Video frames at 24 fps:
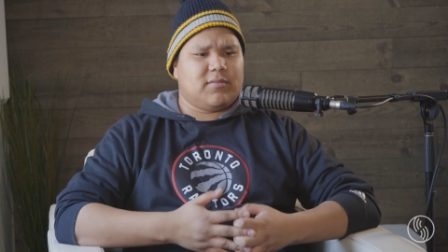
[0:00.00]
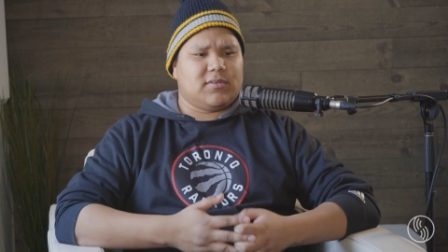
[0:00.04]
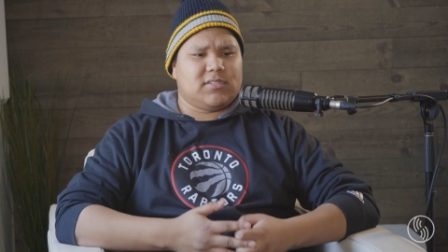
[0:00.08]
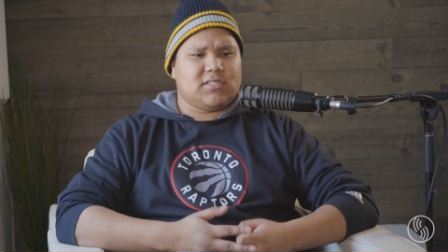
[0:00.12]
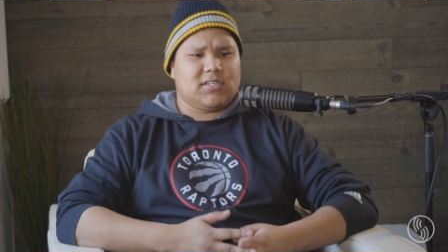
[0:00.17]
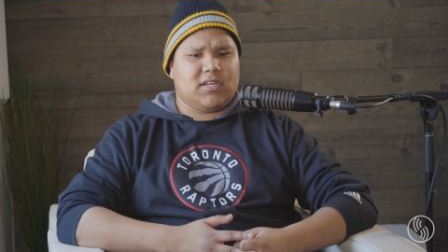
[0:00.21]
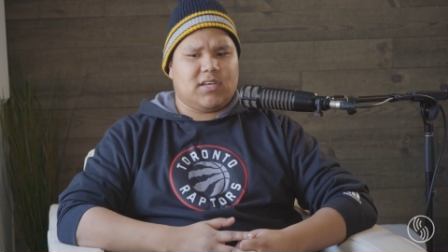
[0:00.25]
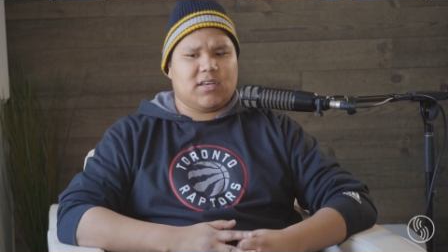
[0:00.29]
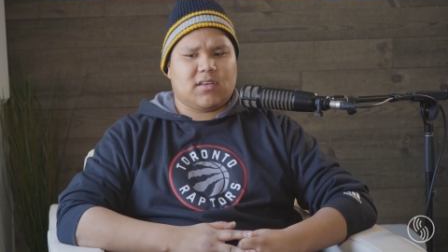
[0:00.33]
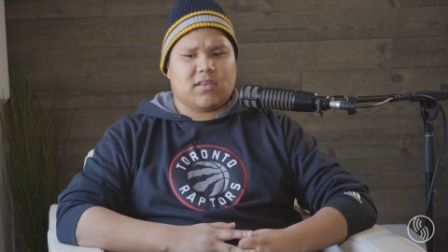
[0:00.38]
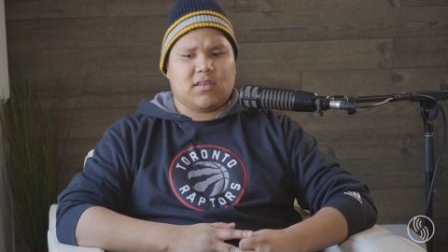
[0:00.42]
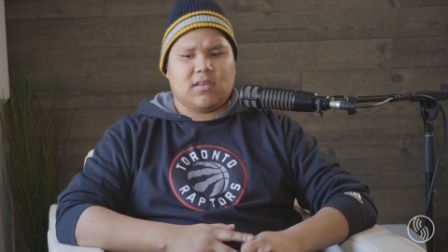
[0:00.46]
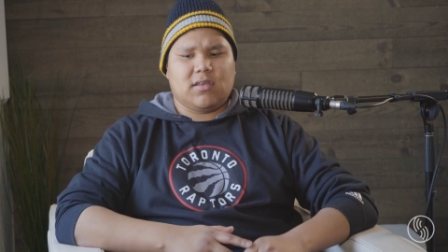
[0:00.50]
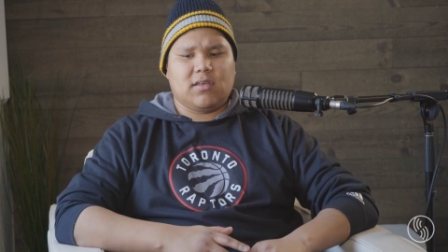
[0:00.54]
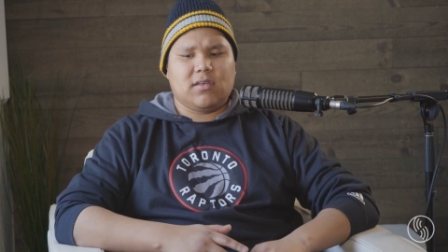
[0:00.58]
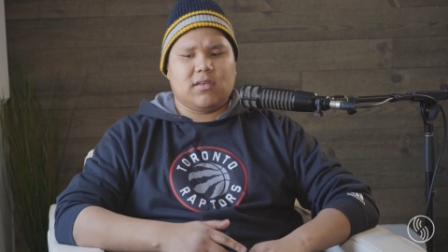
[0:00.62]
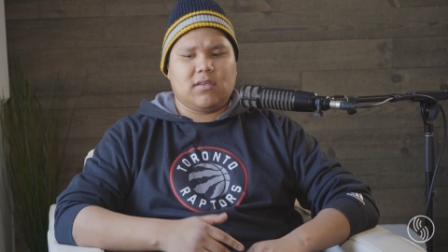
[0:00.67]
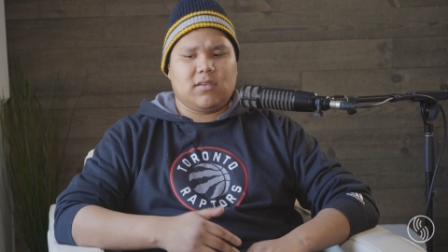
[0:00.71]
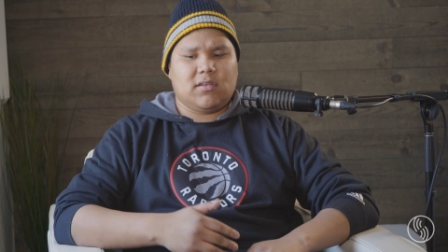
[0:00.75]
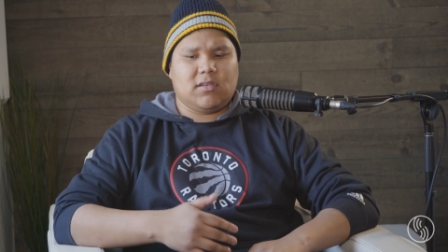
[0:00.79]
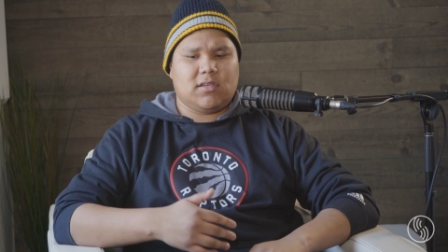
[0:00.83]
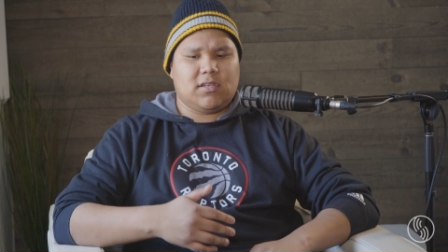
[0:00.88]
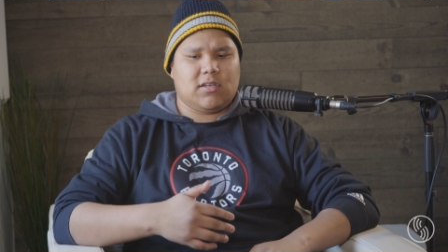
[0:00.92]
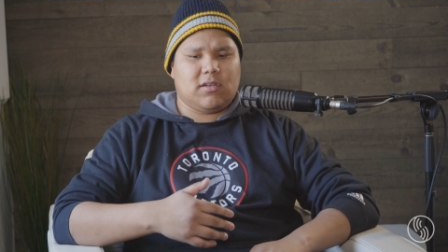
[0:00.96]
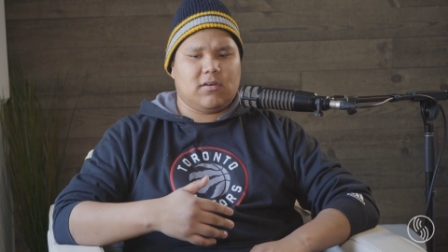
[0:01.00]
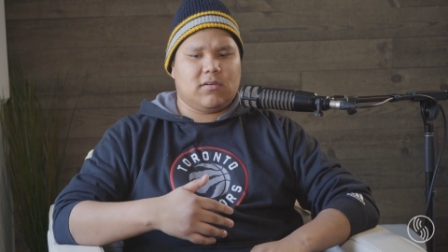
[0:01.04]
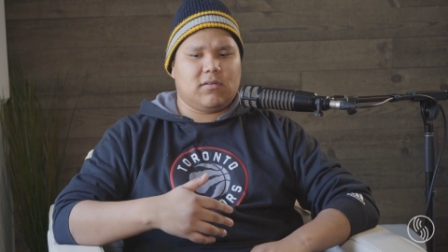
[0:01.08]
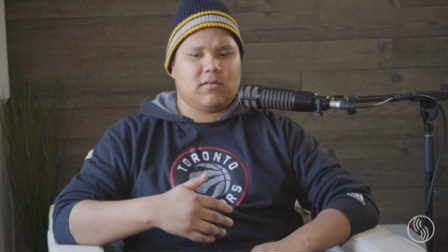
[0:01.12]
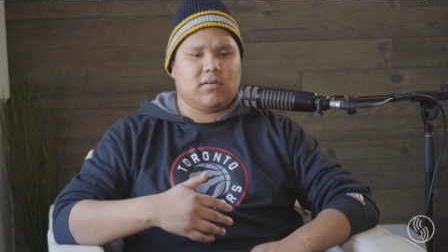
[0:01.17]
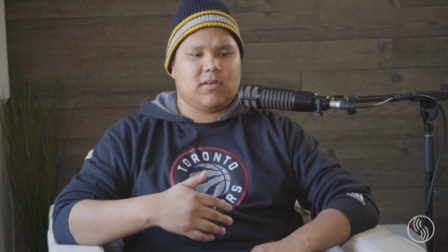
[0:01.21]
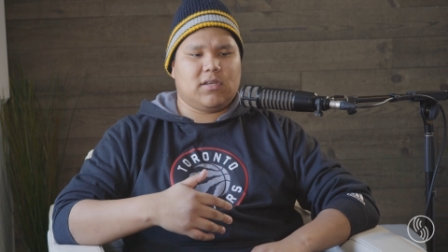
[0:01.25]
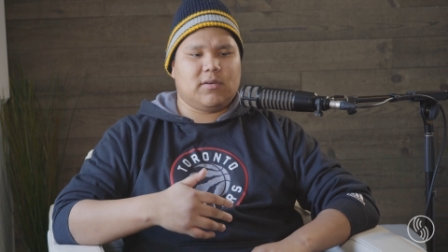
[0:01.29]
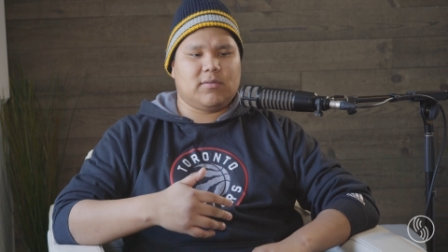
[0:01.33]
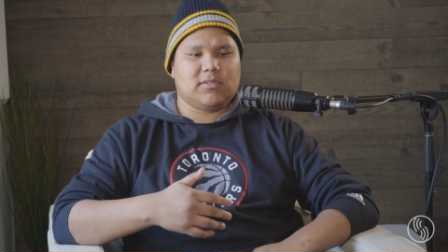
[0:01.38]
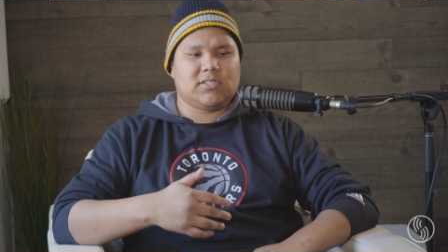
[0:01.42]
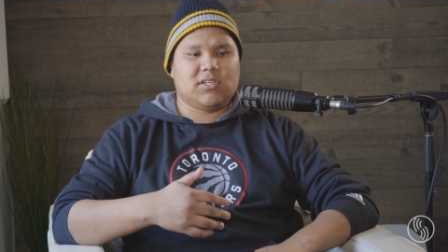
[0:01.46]
It was like,
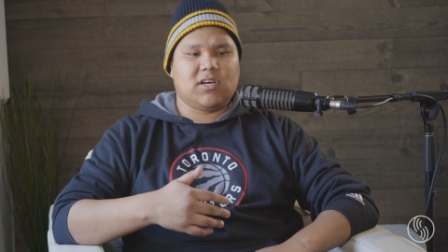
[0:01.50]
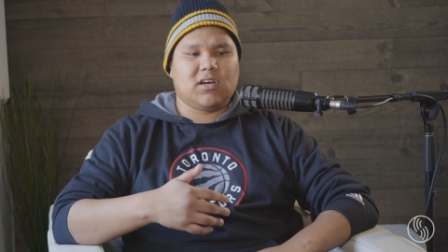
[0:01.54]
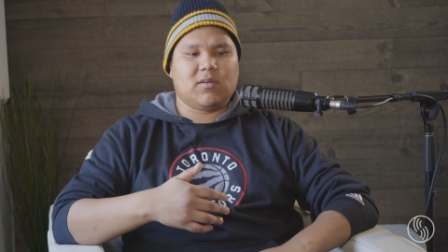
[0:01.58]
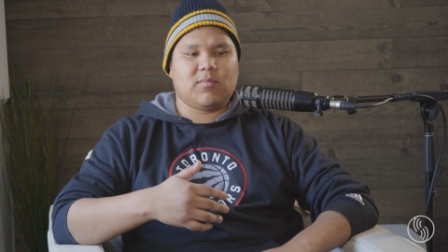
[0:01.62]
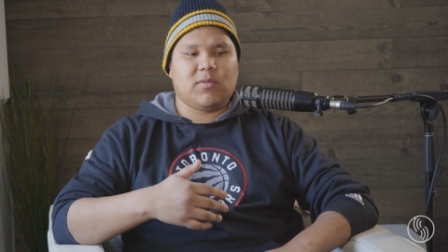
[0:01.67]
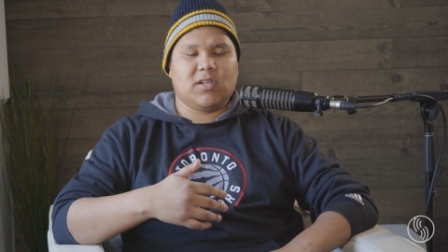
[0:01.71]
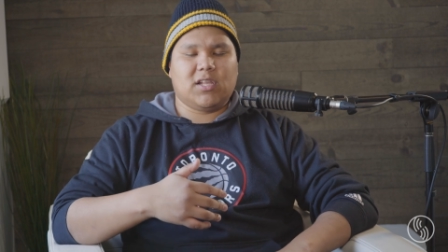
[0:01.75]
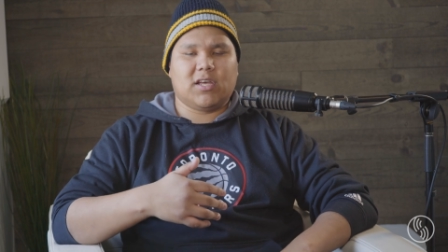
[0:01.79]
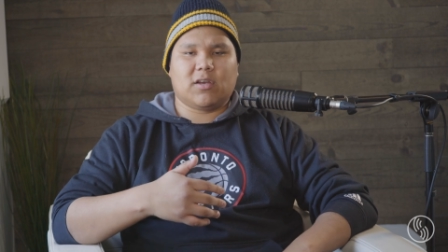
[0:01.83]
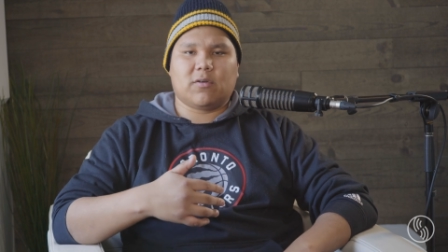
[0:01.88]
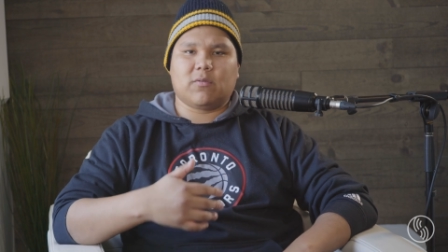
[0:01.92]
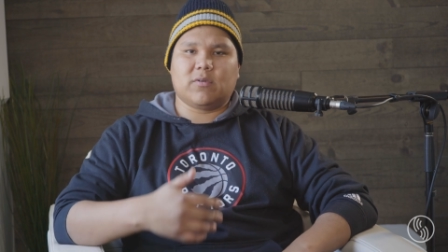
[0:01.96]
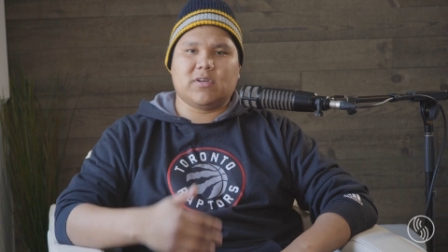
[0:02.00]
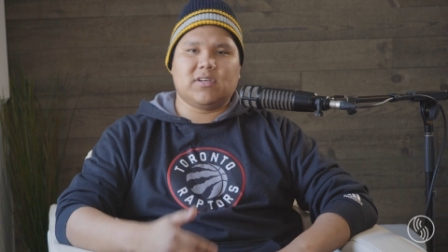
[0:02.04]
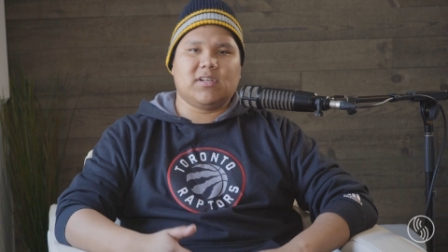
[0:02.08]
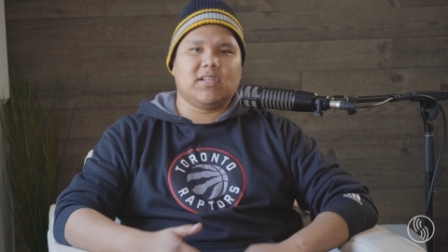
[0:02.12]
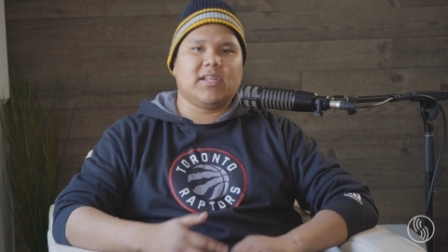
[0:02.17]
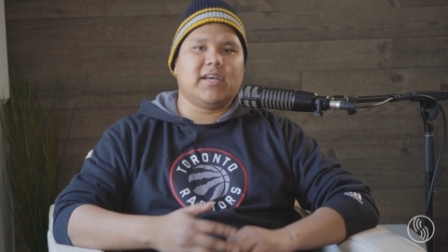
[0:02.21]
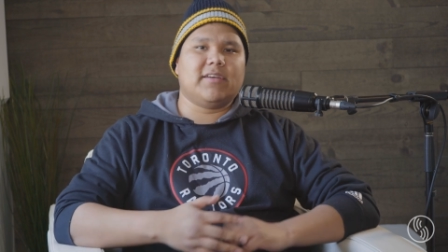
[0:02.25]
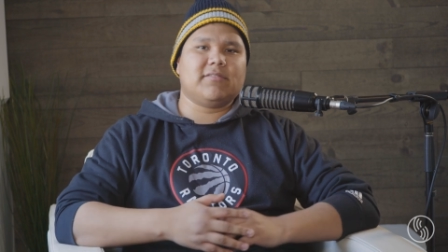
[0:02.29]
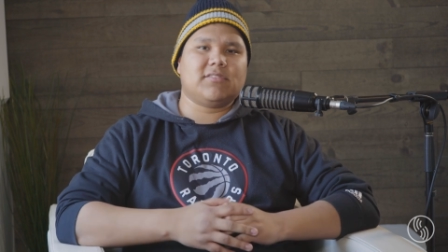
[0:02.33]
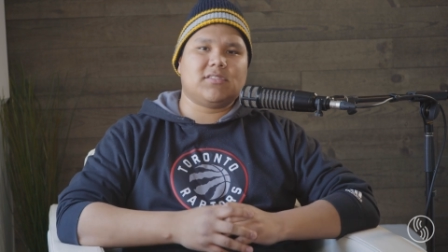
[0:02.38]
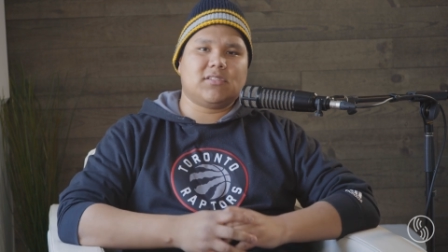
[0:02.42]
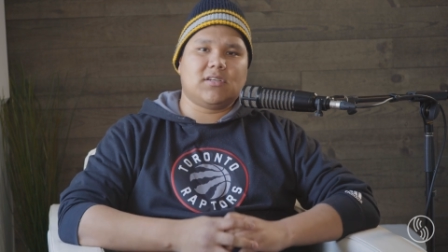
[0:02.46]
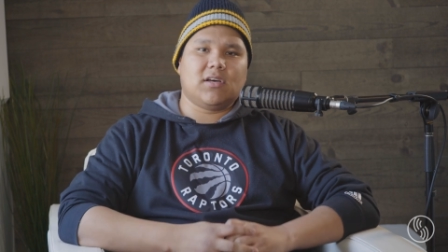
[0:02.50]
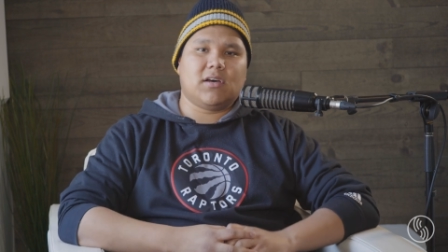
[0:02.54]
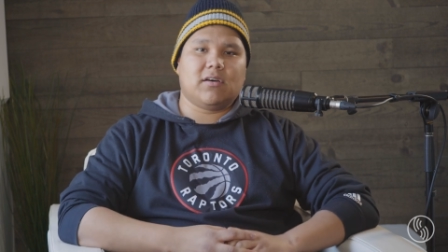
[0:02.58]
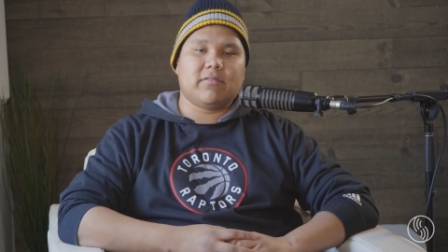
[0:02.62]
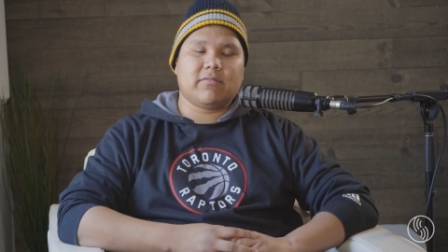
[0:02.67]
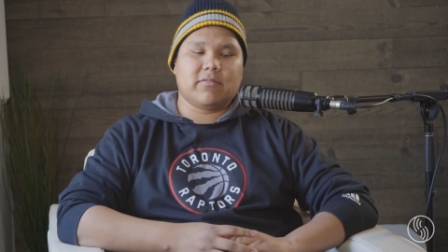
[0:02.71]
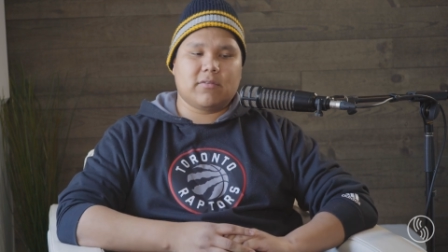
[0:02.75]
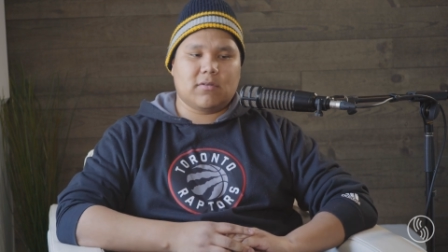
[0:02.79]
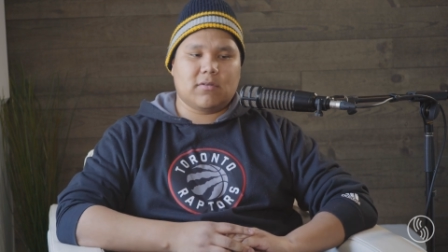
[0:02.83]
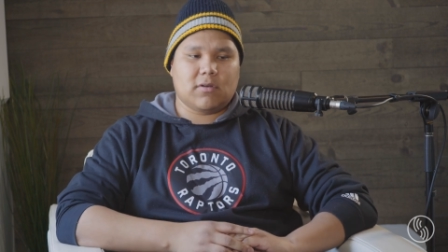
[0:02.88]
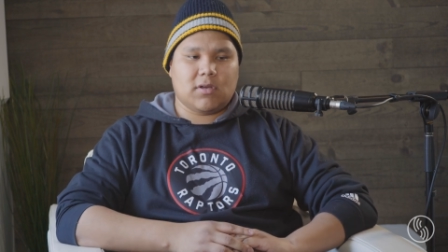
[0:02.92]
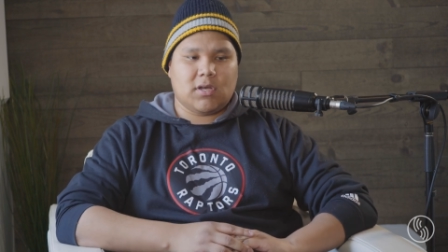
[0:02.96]
he was talking about like real life
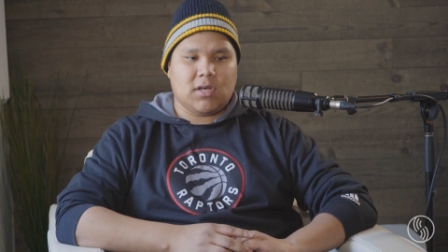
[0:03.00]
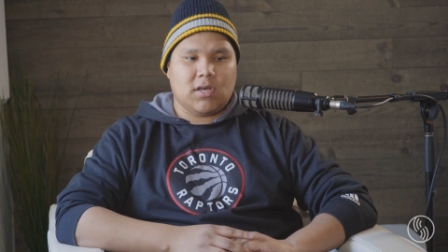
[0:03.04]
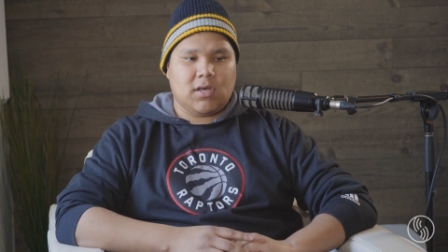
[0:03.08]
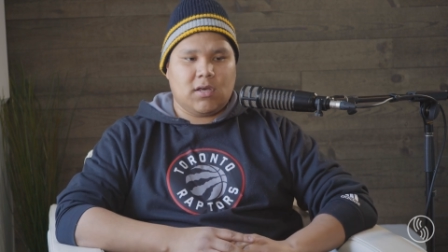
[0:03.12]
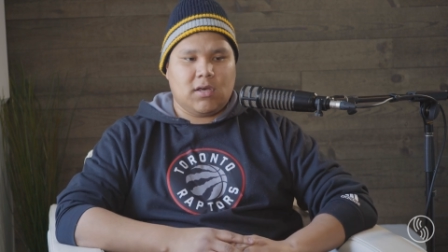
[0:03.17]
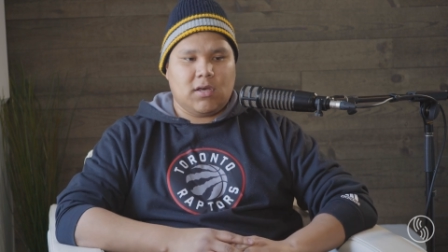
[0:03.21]
stuff, and